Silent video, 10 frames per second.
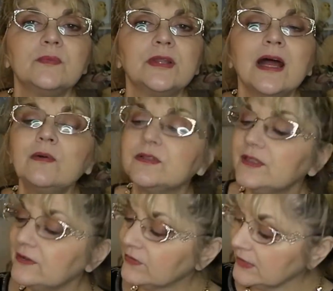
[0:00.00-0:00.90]
but I will
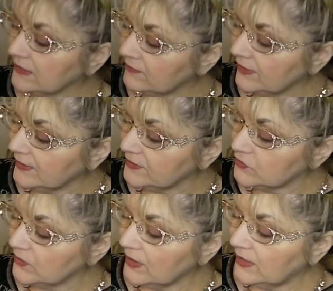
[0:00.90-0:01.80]
definitely give that a
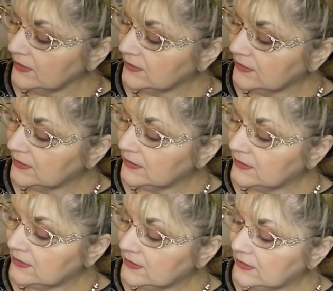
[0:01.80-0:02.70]
try.
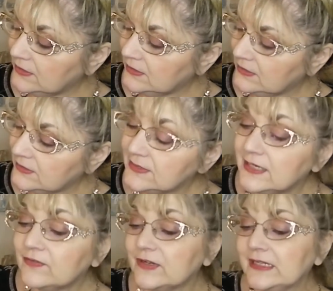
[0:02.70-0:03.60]

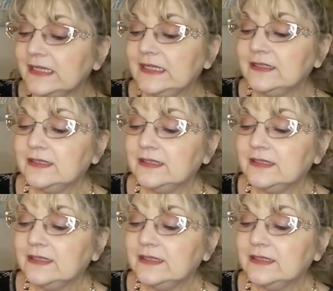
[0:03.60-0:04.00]
Definitely.